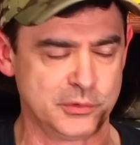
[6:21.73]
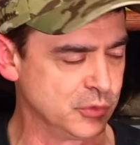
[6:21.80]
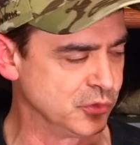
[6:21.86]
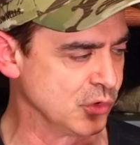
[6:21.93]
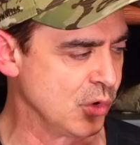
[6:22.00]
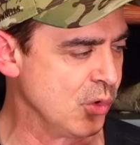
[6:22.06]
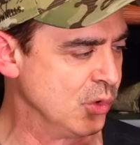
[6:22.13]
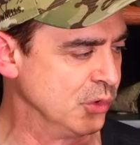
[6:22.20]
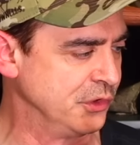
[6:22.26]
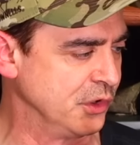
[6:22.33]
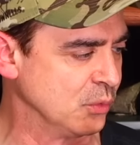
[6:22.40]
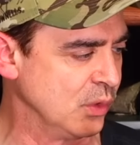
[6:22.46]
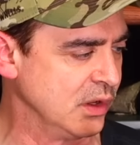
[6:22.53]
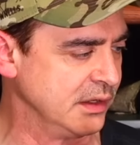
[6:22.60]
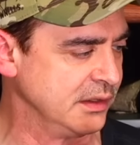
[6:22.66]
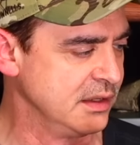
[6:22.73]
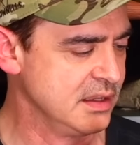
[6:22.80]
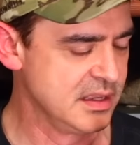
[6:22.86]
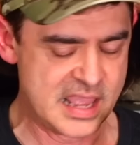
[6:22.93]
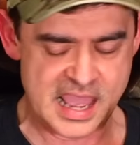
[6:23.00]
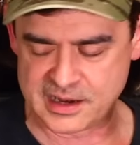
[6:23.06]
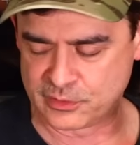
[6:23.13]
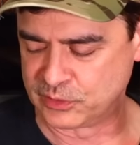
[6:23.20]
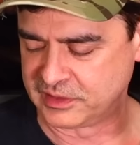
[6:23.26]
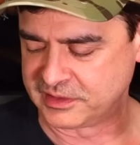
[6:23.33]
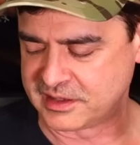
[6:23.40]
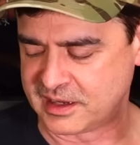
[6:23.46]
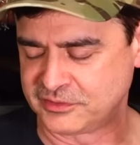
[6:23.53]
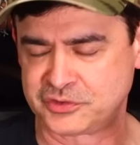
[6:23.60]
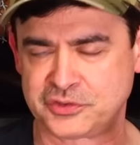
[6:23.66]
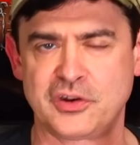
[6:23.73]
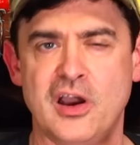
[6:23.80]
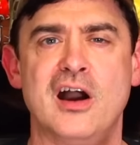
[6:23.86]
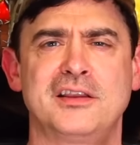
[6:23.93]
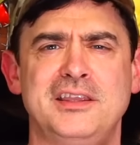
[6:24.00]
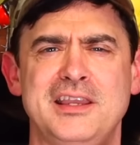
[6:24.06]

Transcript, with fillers: It was an older one, had a really nice stock.